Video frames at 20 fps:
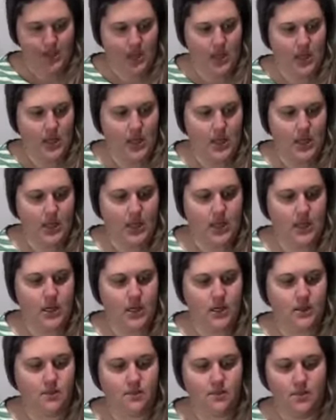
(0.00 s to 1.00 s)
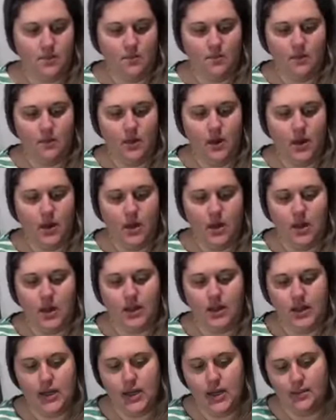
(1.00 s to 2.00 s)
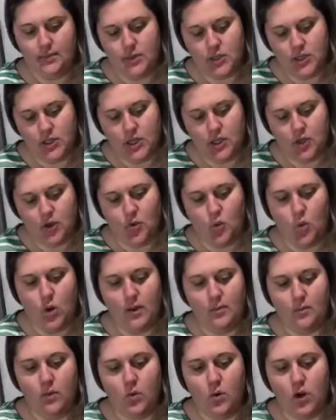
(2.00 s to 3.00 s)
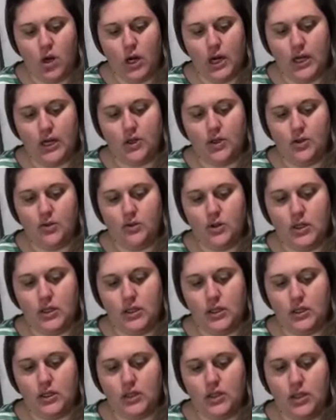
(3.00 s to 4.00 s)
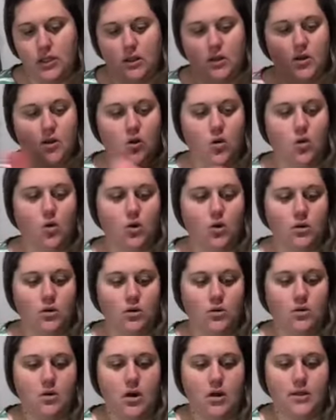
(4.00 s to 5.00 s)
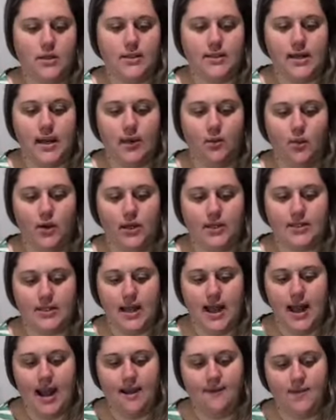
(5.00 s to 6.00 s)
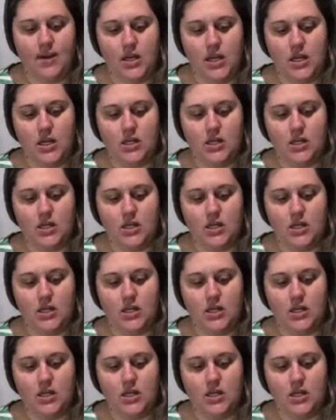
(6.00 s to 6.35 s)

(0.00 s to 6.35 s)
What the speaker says: And I think I'm just gonna do one more and do the coral on the side where it doesn't have any.